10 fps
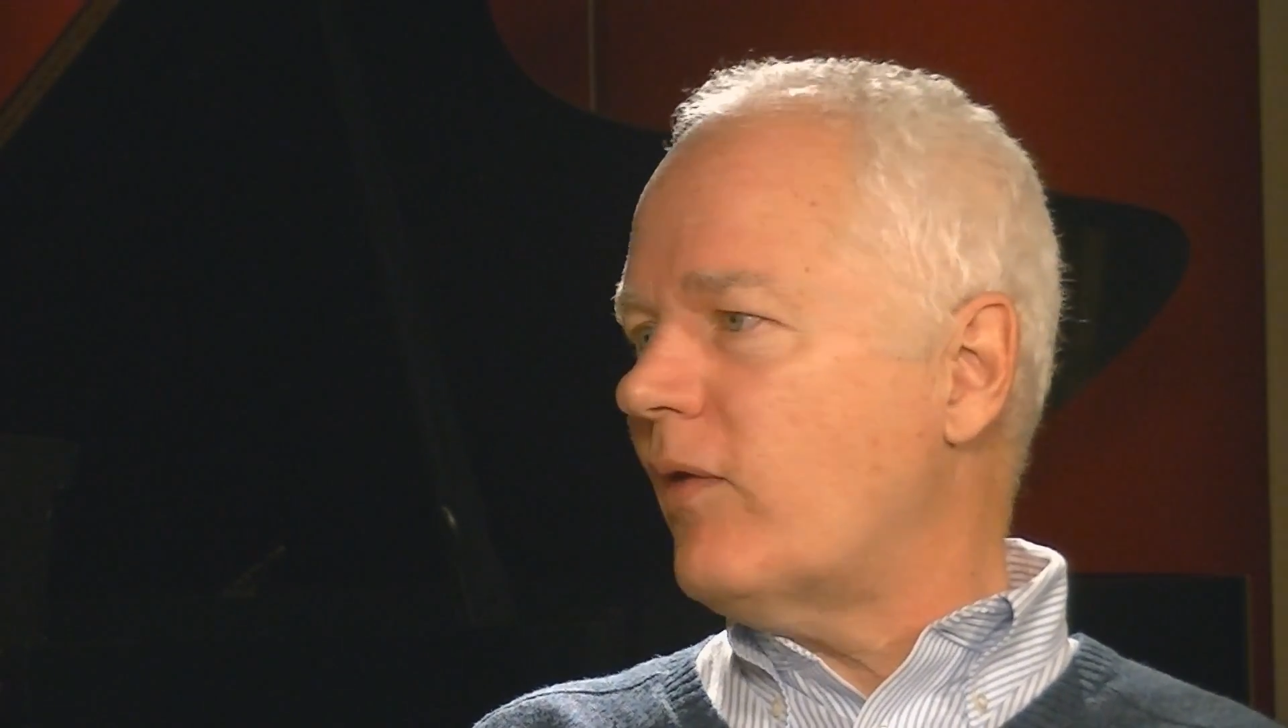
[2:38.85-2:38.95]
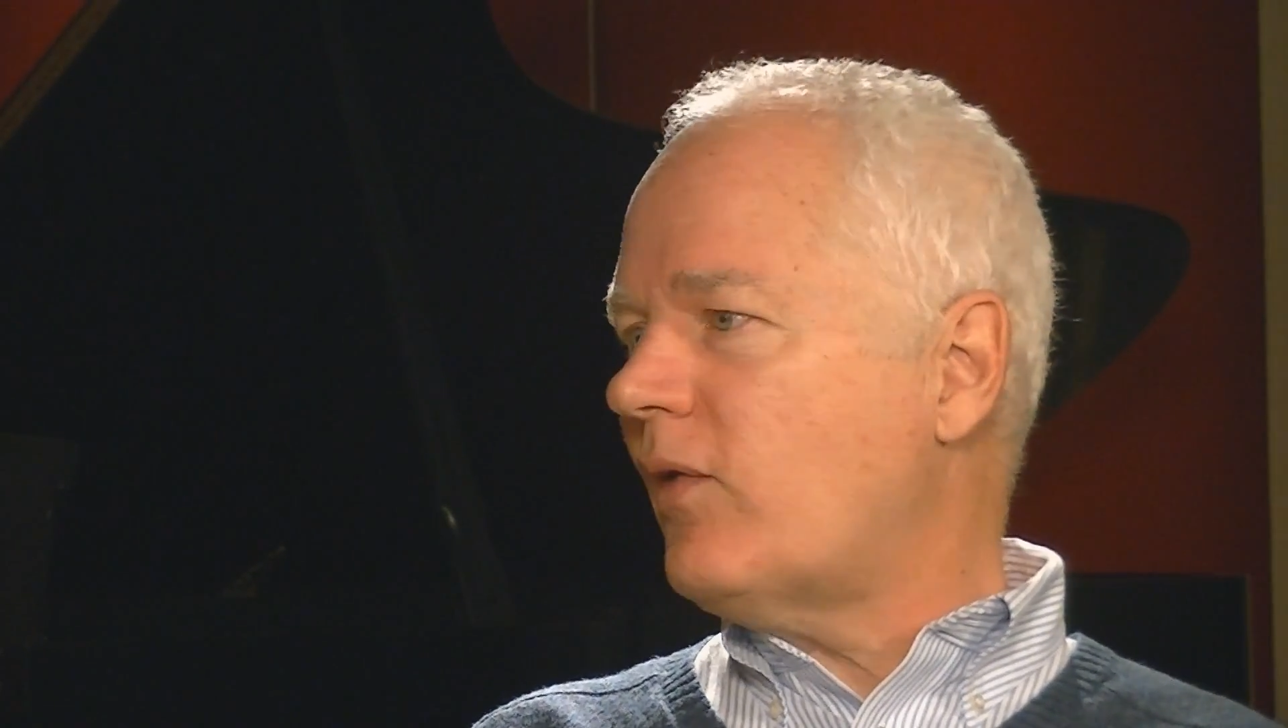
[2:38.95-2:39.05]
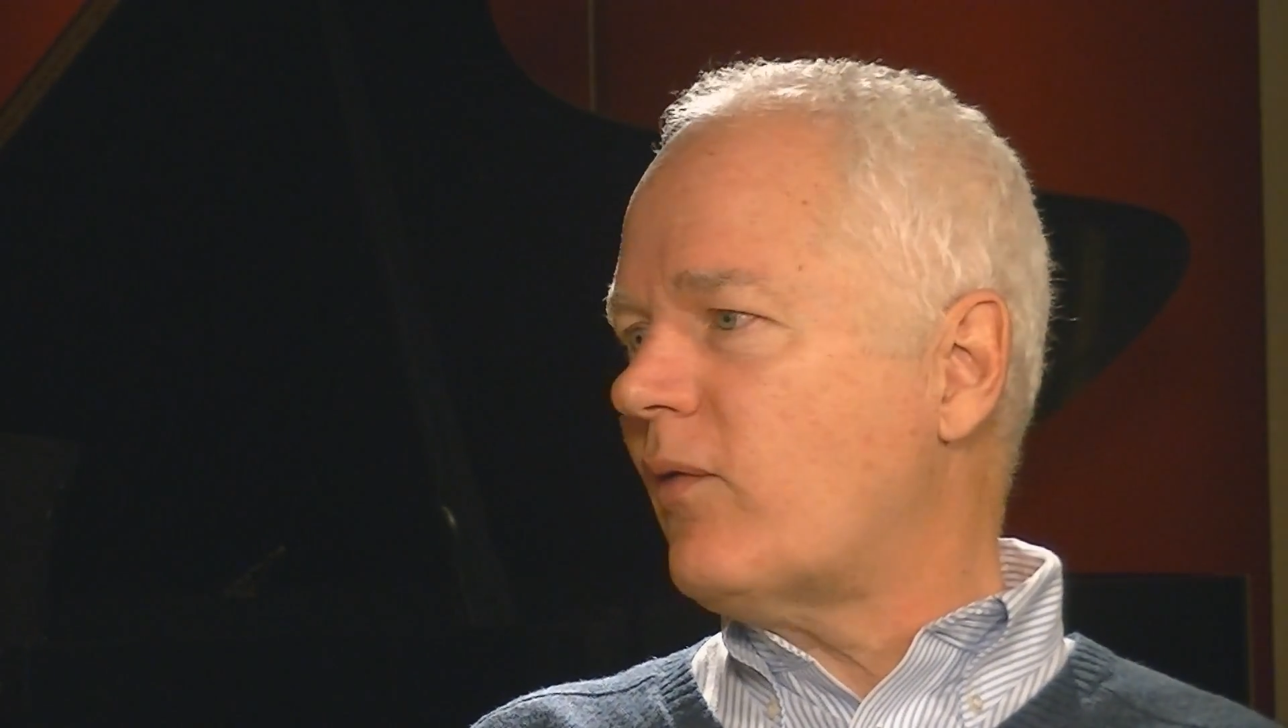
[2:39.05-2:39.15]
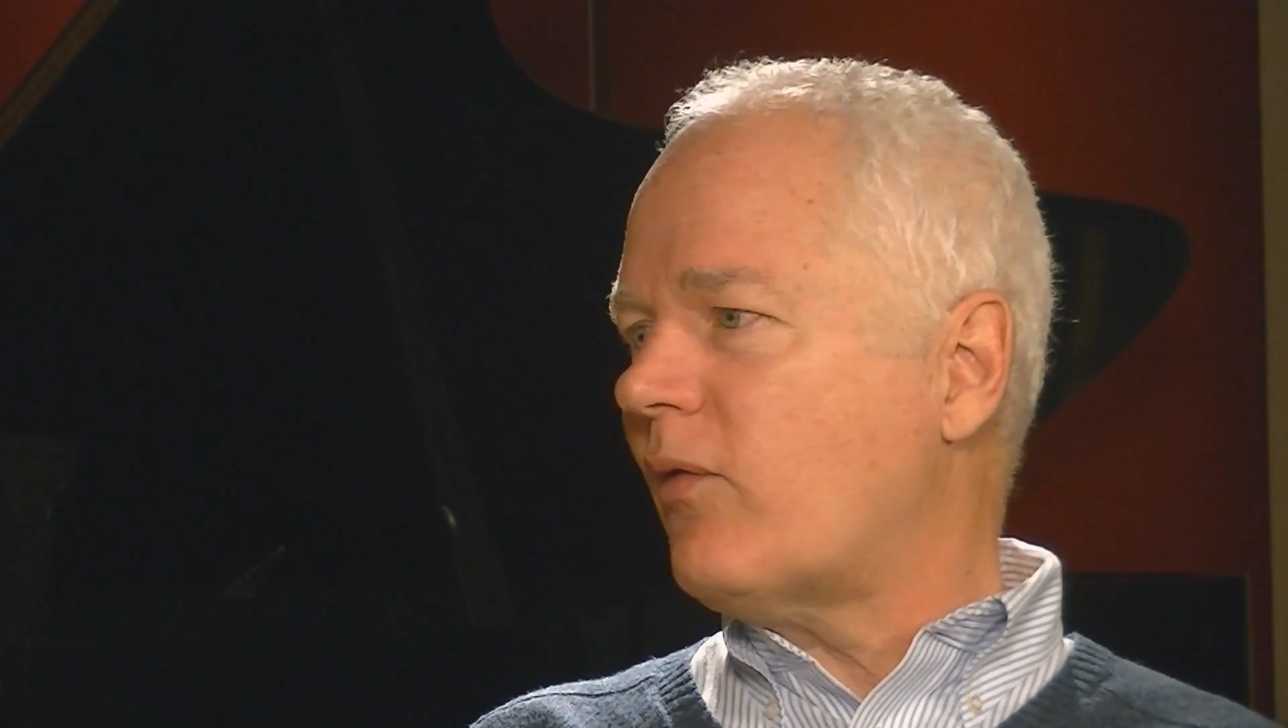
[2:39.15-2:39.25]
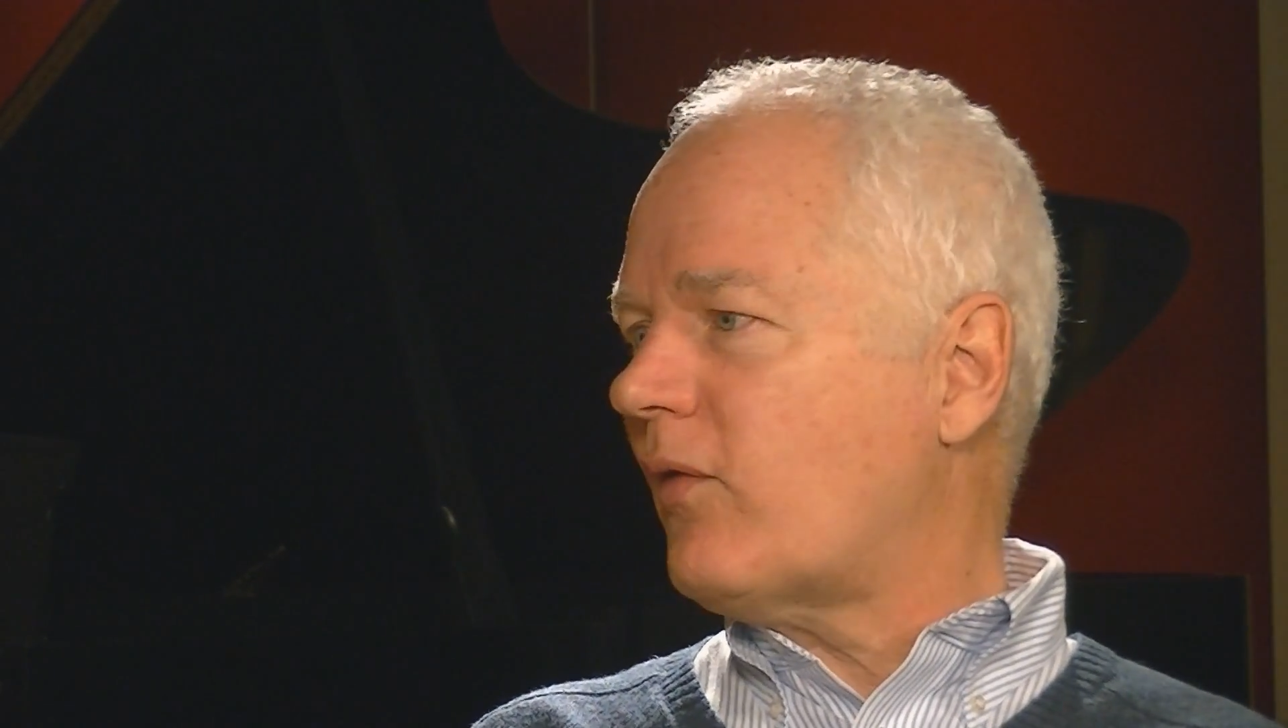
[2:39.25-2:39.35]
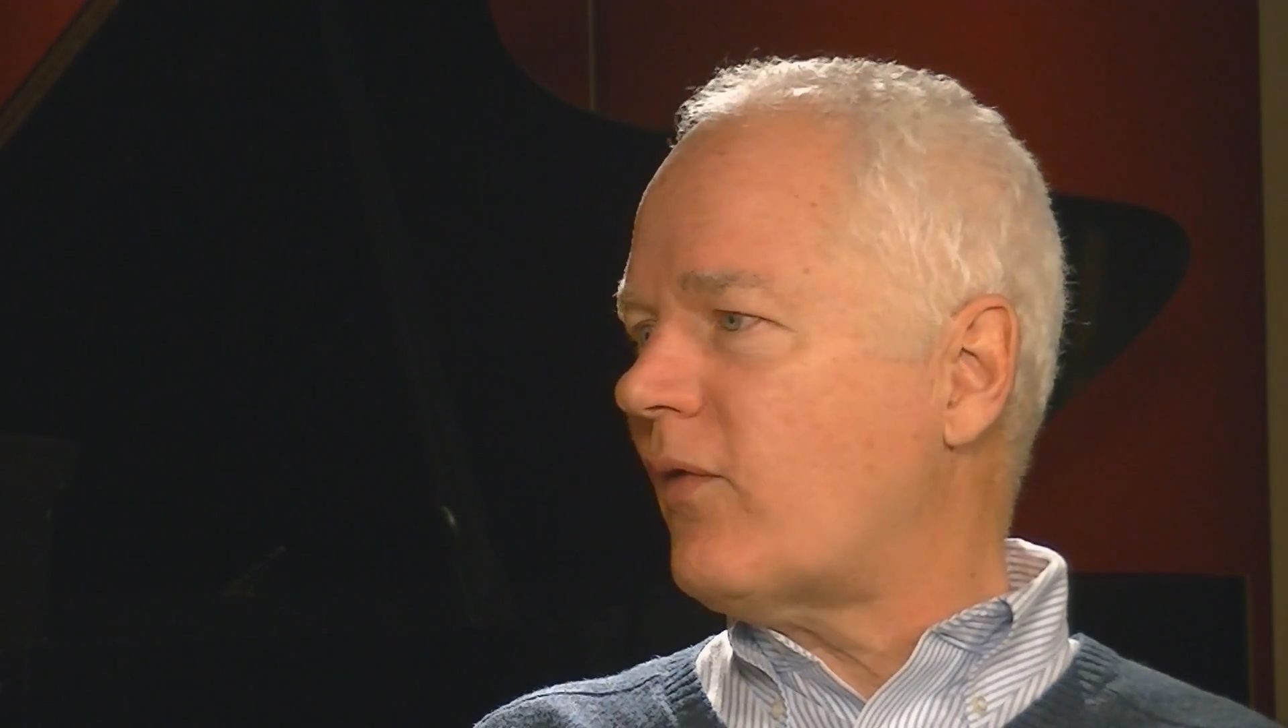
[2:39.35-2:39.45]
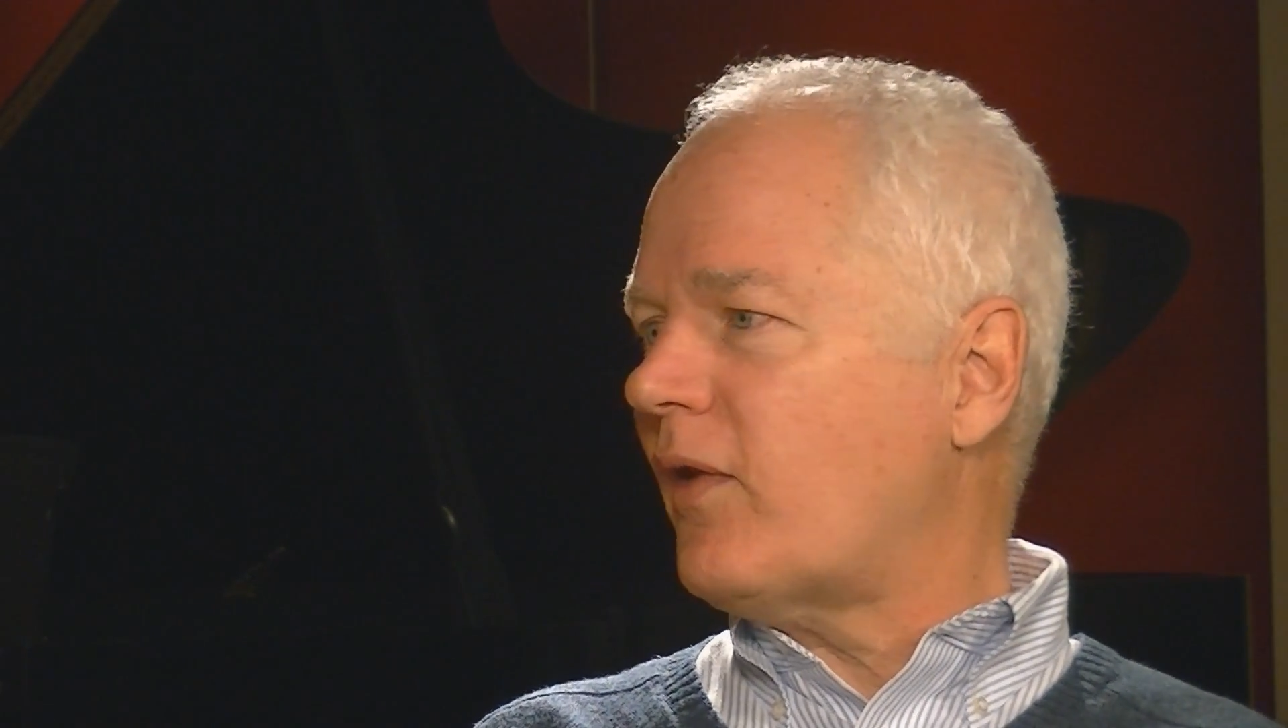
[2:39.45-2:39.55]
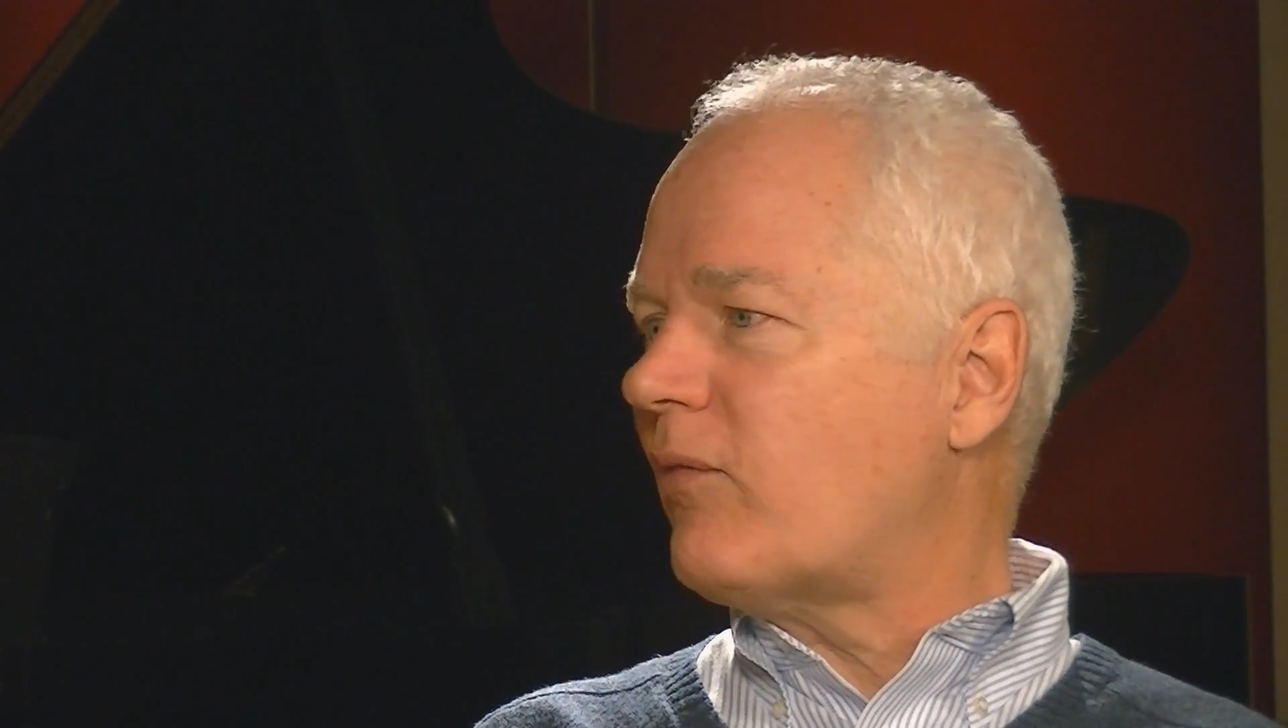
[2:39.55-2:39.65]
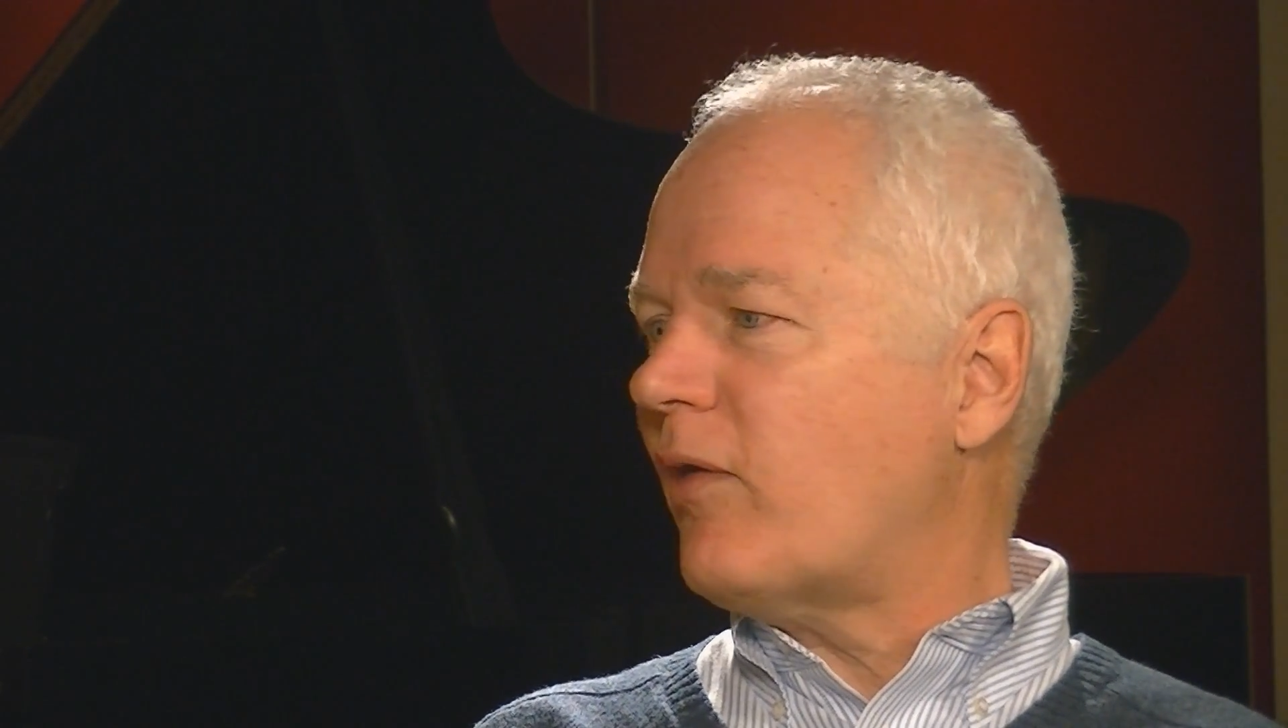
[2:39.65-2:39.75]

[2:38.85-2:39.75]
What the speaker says: research because that's what